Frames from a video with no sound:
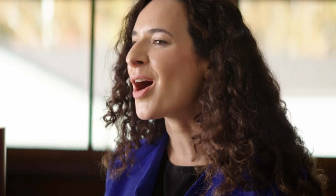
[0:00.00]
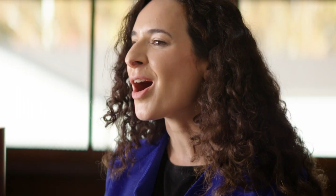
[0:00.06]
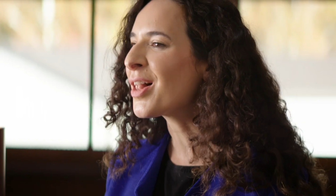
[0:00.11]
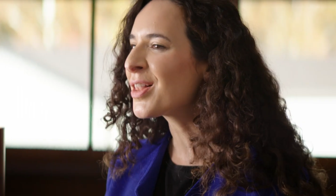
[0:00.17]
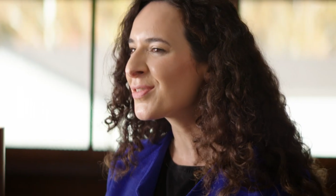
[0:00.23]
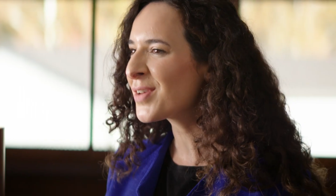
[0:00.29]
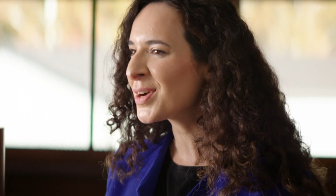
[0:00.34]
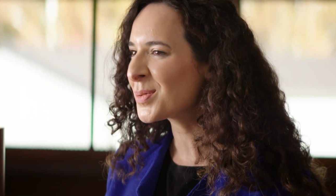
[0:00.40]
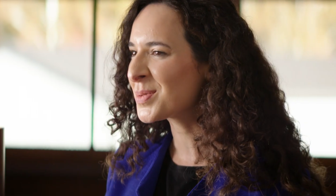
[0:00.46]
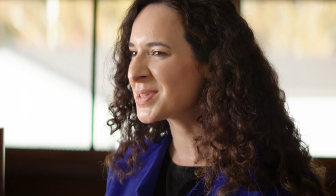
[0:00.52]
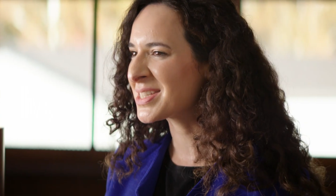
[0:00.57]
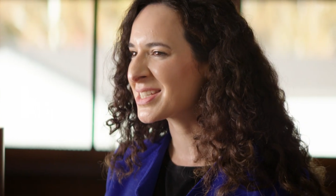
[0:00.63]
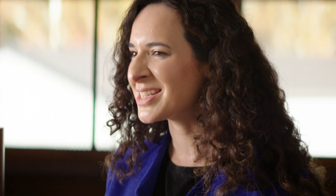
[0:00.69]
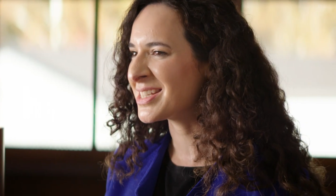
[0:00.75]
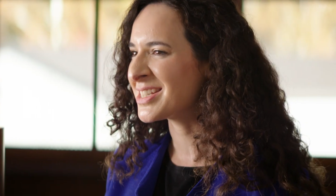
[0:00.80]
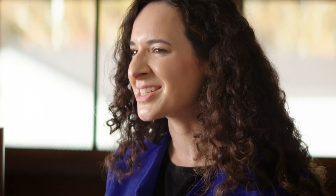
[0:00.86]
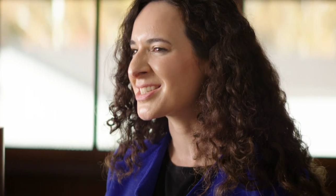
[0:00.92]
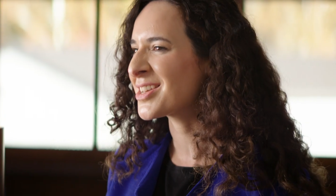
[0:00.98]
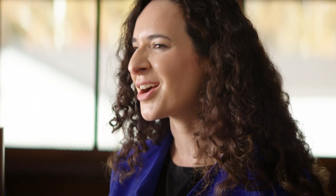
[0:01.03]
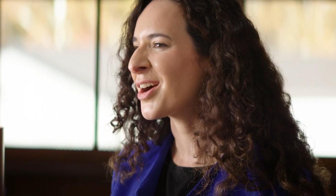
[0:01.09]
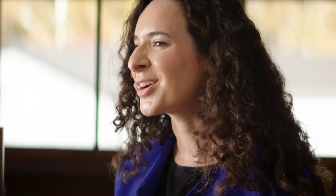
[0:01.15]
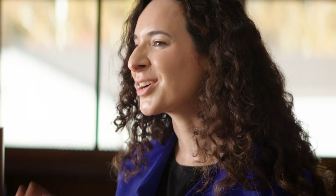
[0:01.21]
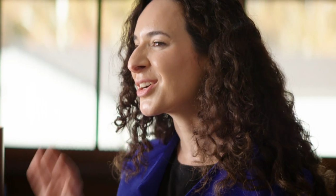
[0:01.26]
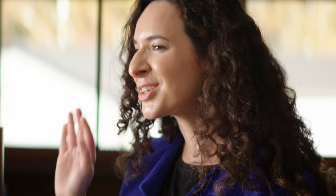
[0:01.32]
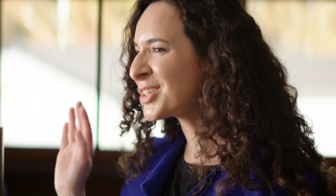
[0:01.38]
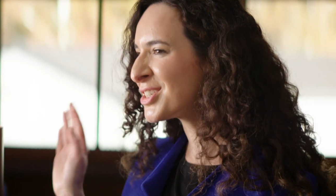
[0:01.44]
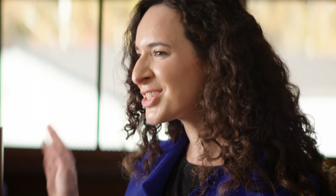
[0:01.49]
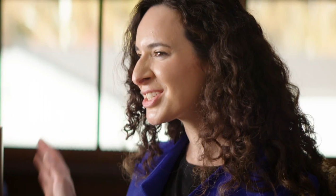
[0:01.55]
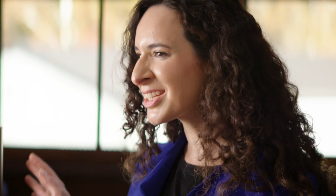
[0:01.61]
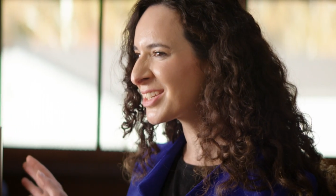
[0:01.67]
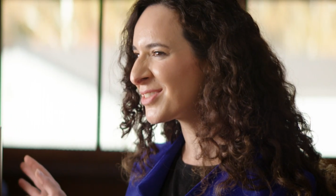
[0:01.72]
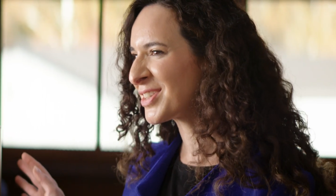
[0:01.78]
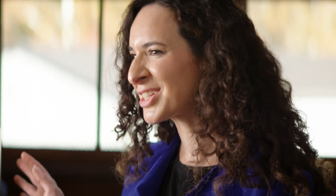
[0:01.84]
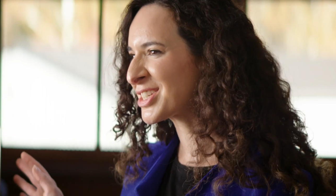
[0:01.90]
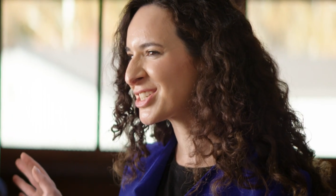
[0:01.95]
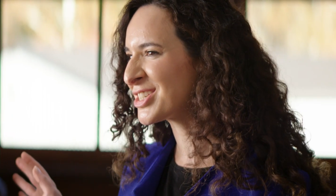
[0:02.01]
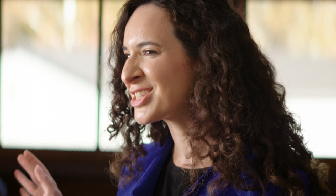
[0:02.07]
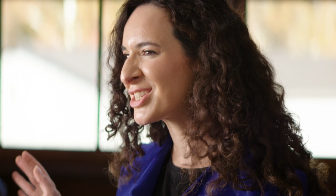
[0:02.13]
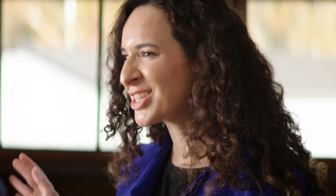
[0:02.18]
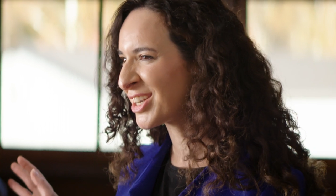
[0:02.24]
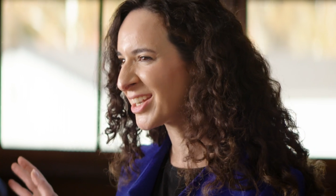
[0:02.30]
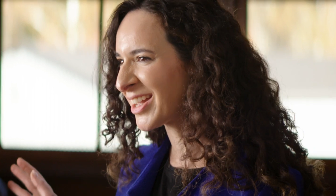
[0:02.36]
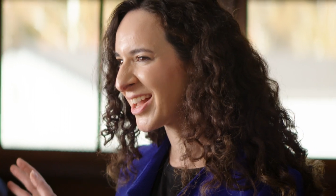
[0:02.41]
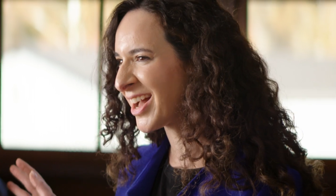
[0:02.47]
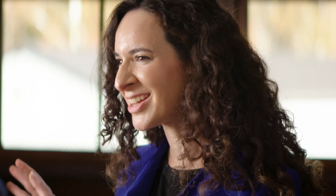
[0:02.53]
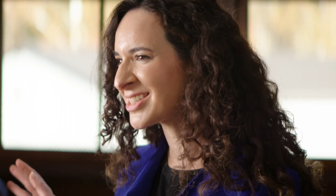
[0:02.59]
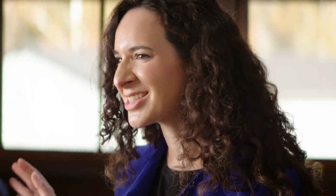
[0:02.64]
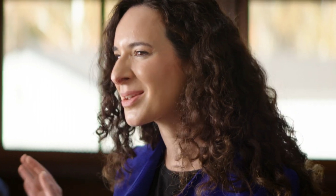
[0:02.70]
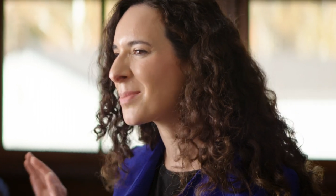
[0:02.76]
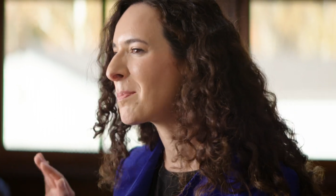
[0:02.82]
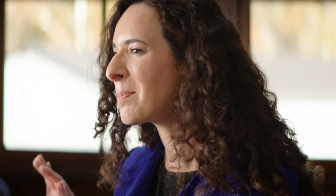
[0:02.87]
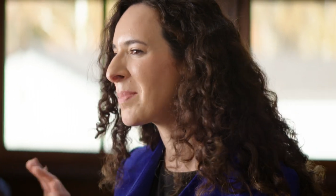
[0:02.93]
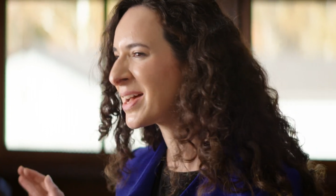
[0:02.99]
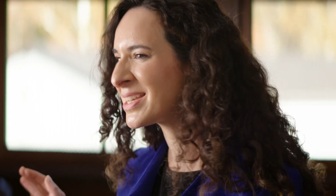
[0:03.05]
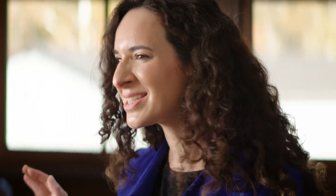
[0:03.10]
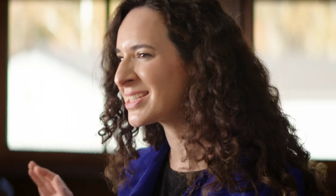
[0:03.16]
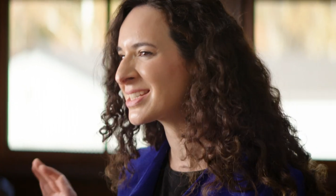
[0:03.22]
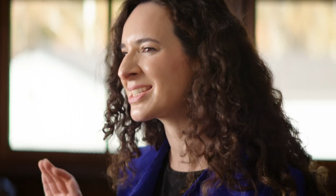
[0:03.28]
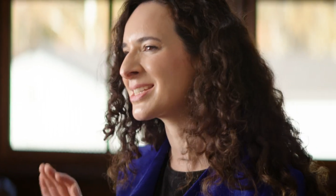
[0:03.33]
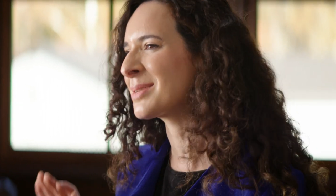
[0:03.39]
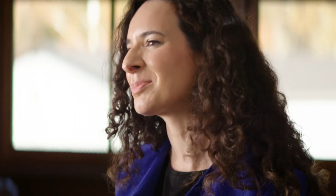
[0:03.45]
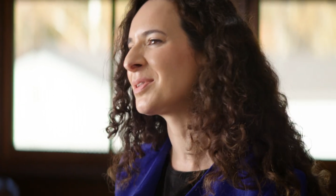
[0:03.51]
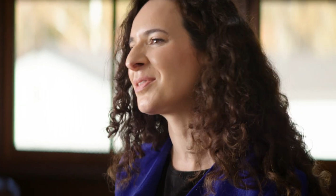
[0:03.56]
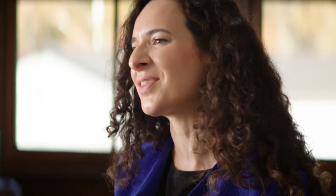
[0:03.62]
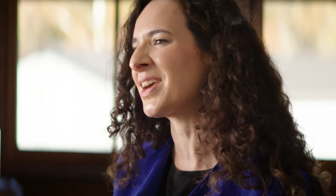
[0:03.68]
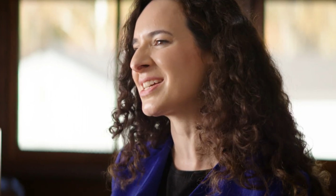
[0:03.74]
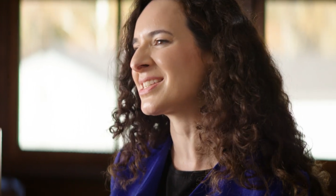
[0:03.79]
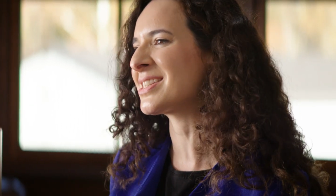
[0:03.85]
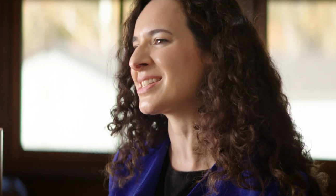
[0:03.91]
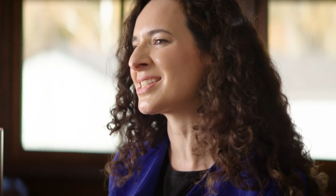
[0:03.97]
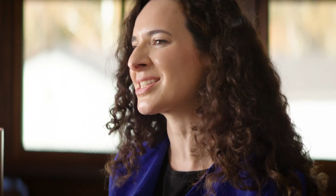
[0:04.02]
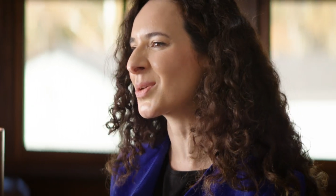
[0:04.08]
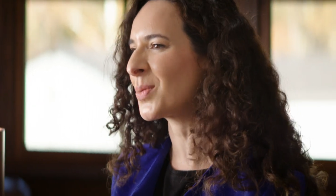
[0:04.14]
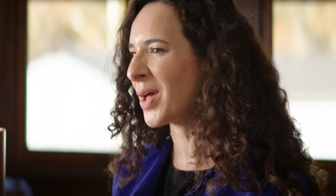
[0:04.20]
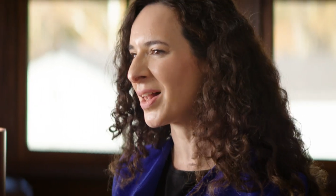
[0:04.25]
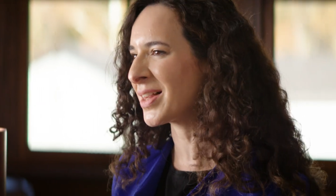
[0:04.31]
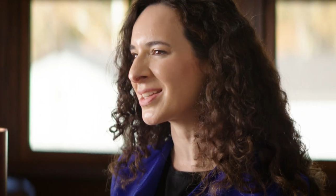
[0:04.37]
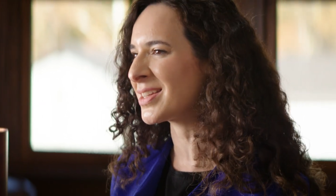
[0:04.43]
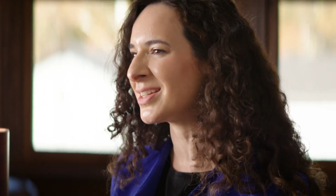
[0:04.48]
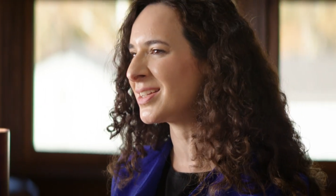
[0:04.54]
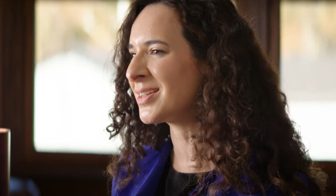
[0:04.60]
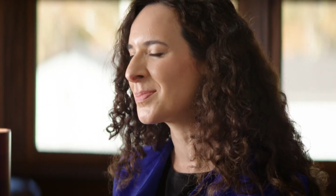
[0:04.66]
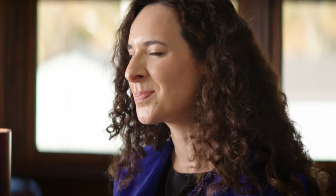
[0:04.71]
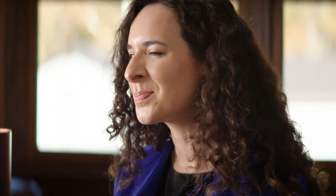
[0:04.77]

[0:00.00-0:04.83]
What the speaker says: all of our whiskeys, our Courage and Conviction Sherry Cask best exemplifies this quality.